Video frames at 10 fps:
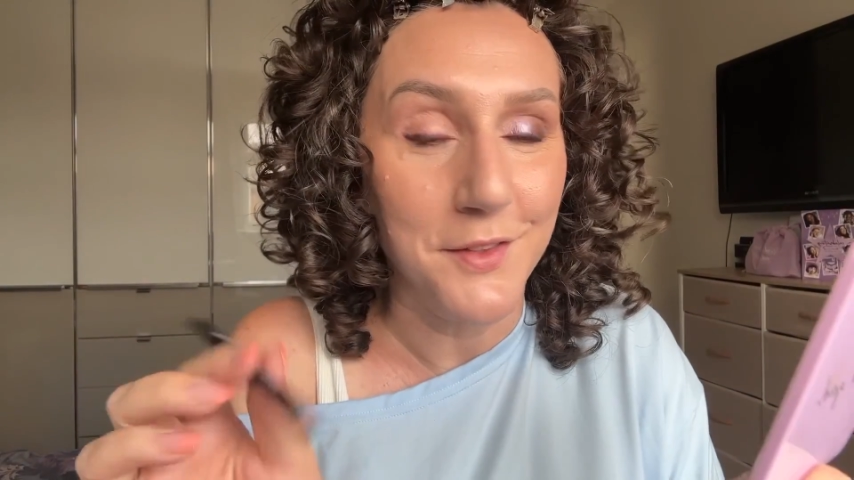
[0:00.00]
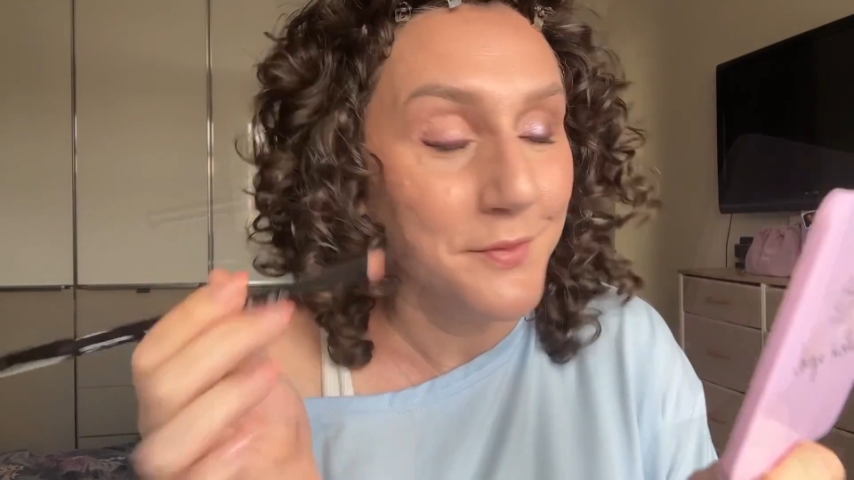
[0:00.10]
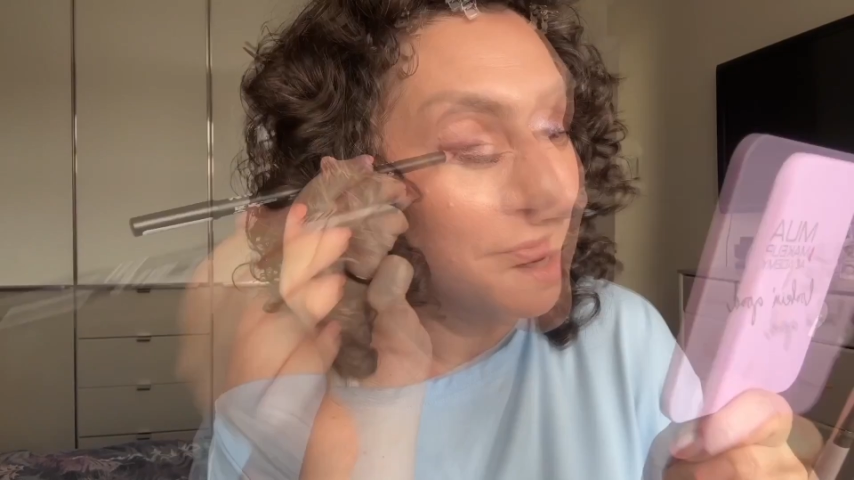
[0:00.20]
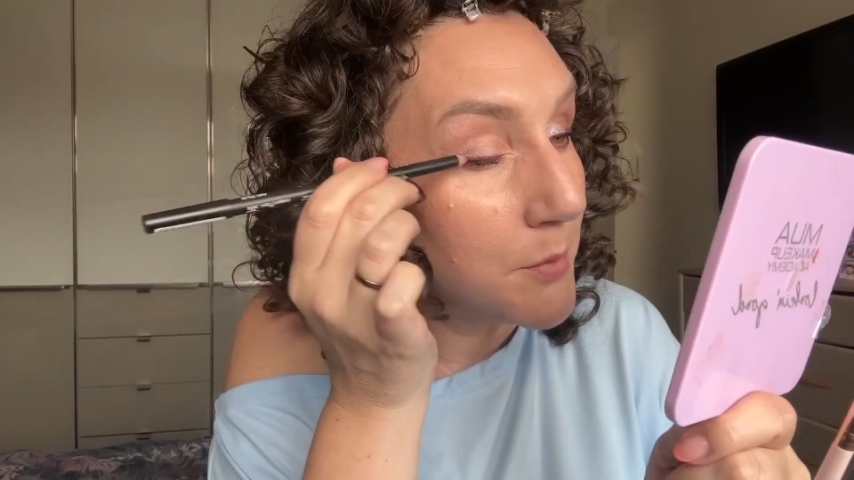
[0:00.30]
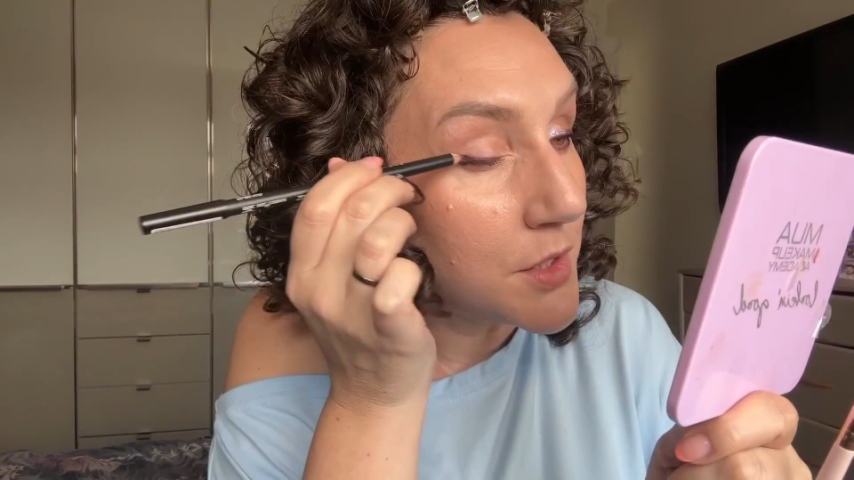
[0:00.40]

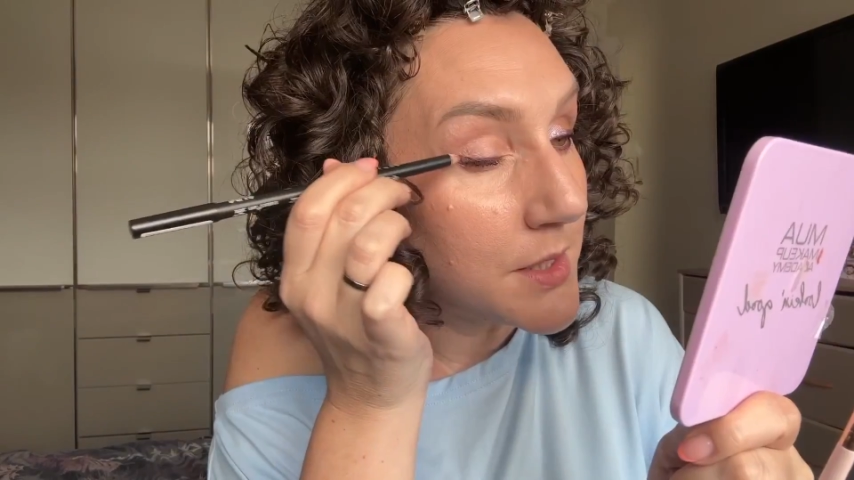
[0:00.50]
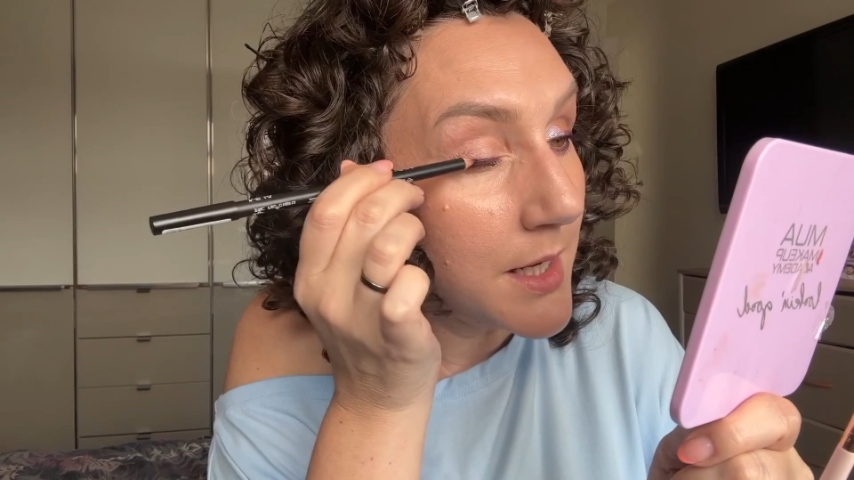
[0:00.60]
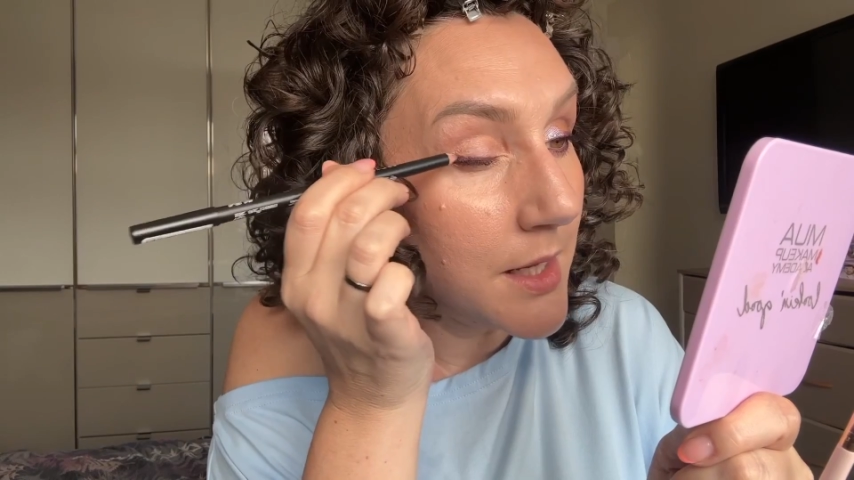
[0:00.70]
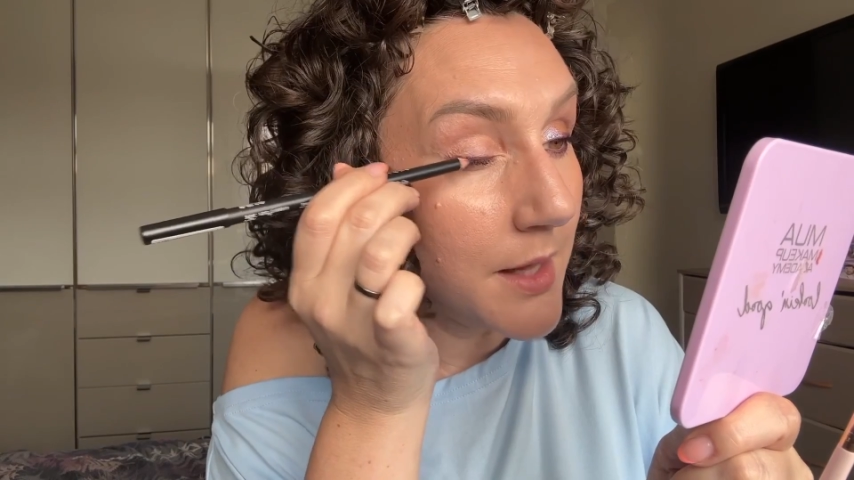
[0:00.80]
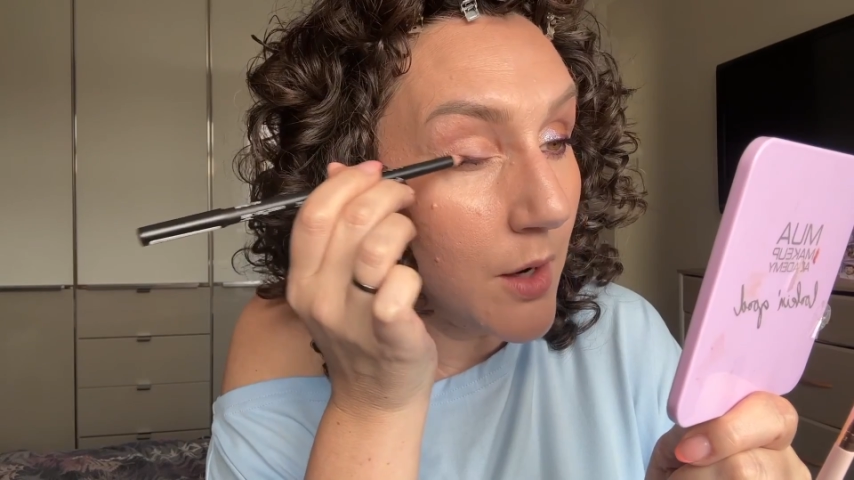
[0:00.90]
And I'm just
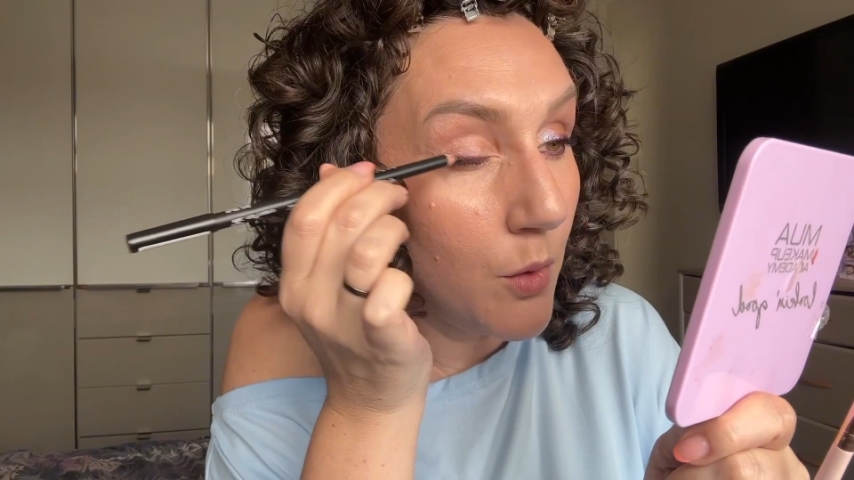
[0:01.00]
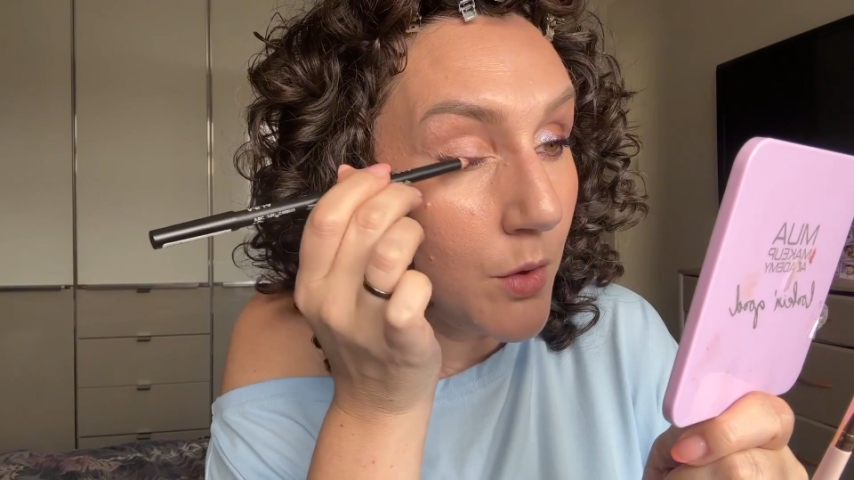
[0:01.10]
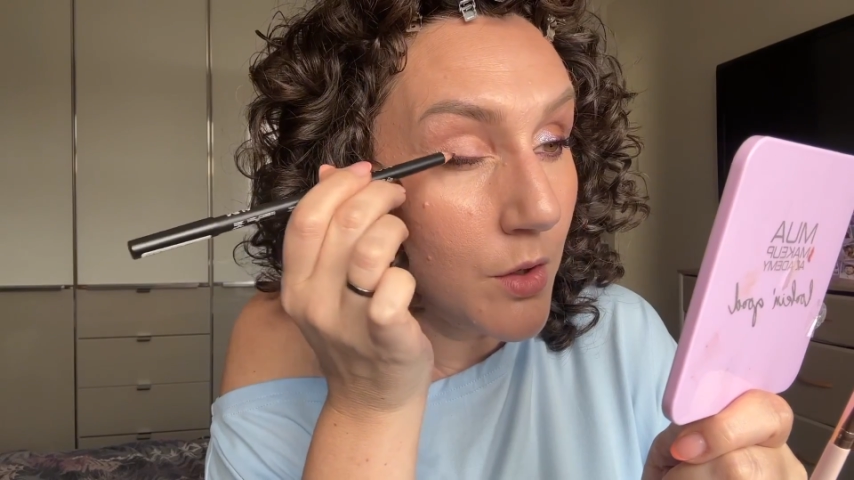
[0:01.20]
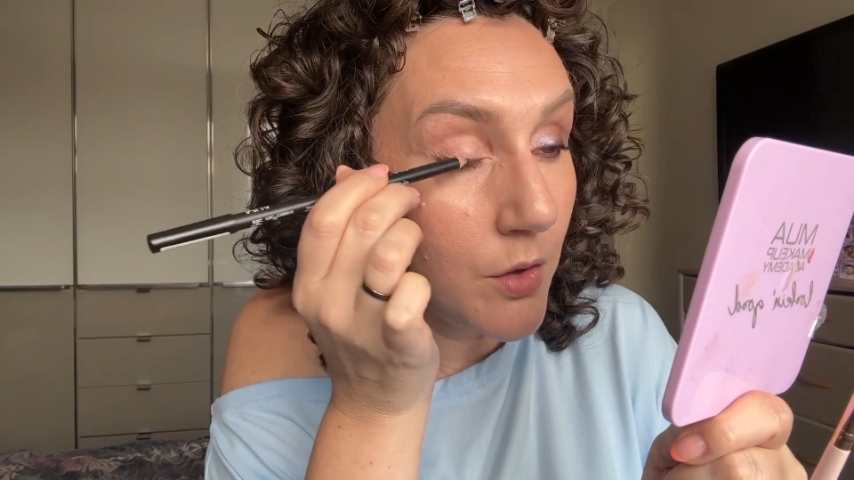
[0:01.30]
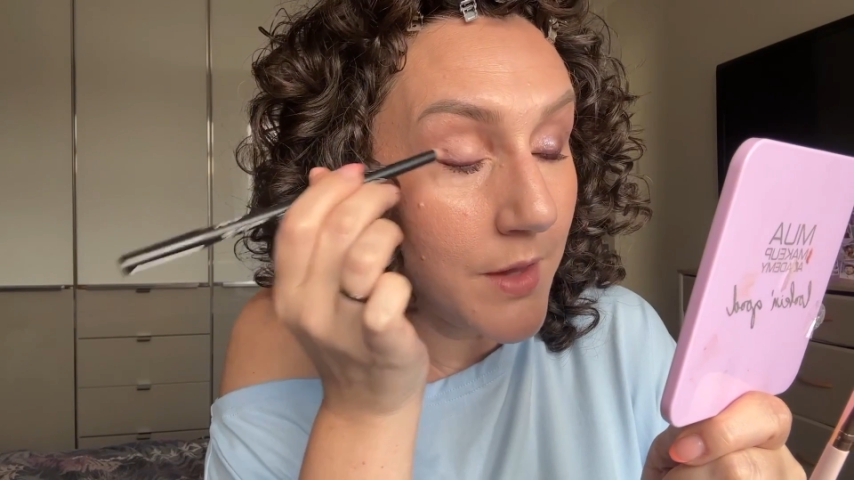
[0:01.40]
taking that all
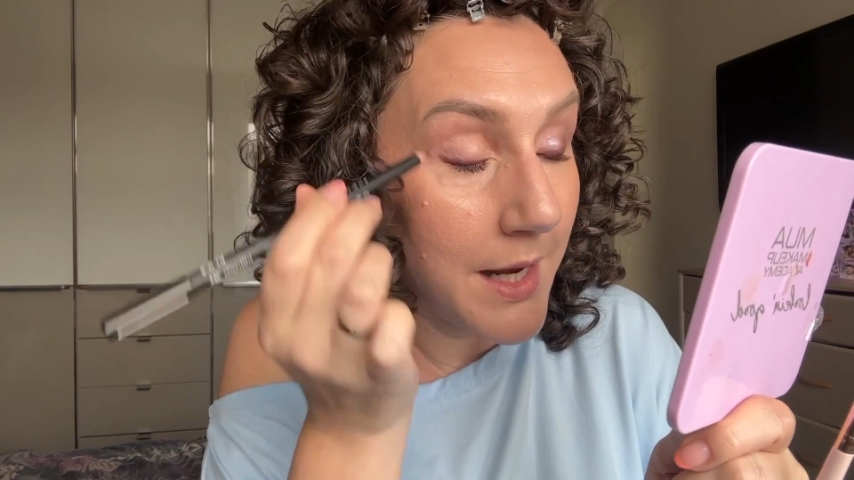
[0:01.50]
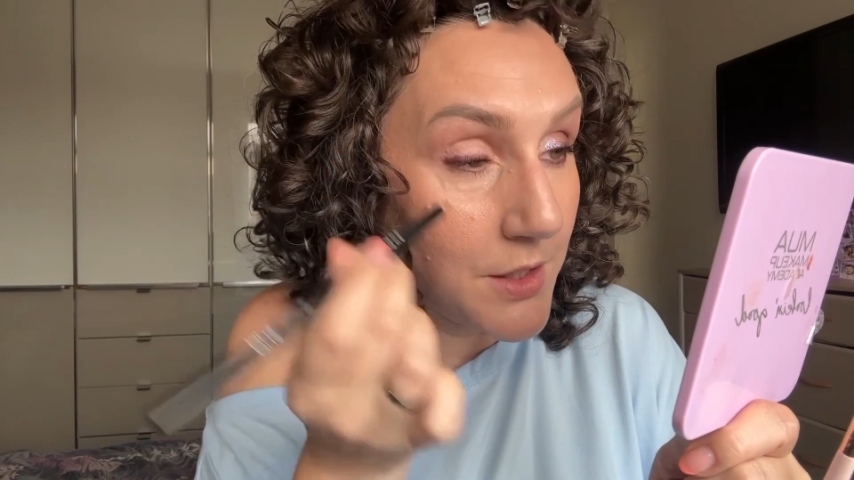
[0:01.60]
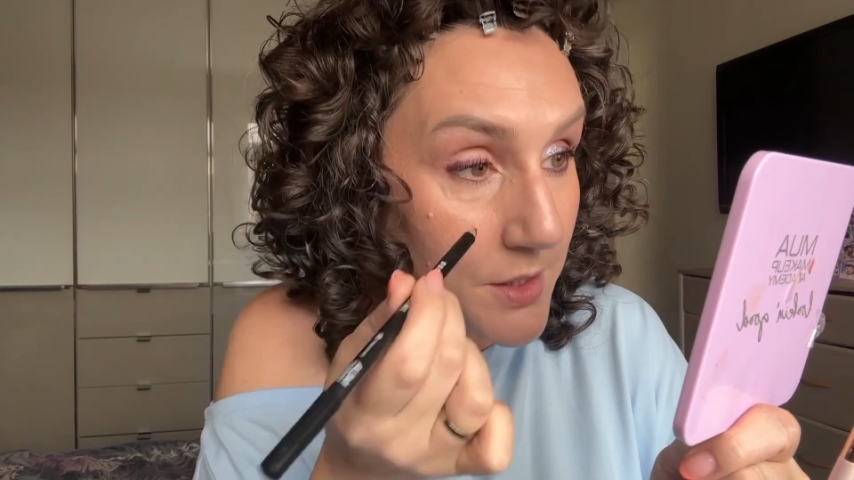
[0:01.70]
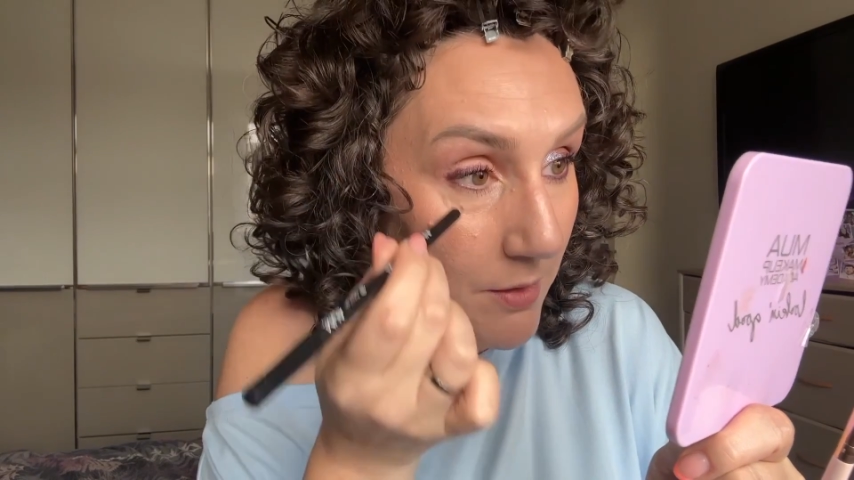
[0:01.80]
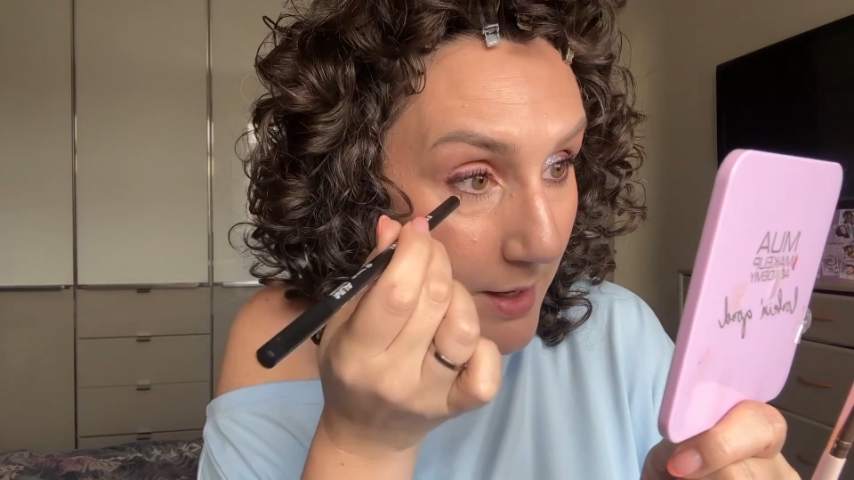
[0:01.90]
along the
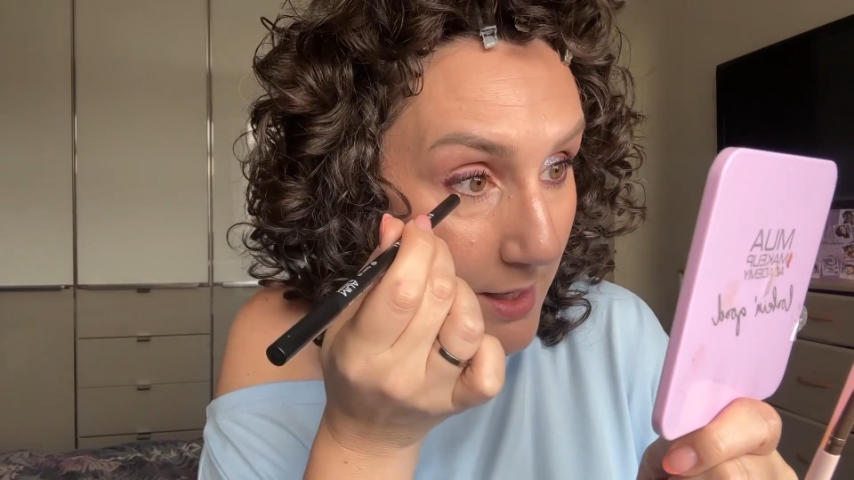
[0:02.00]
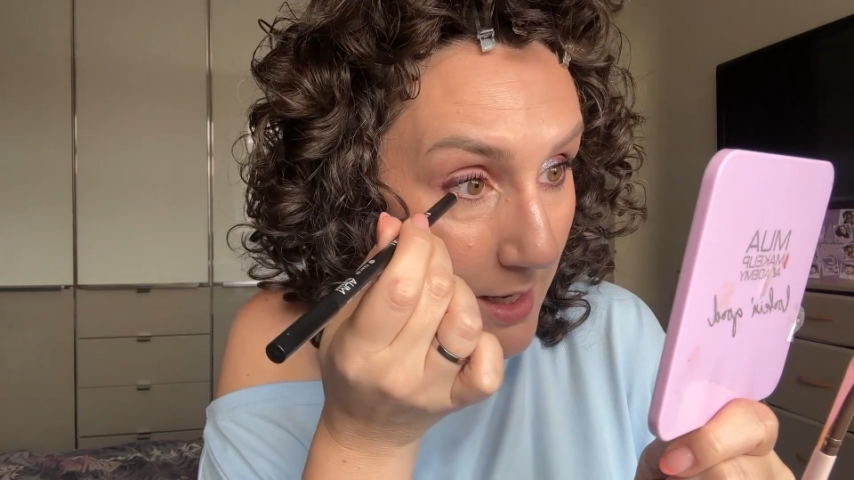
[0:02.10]
lash line.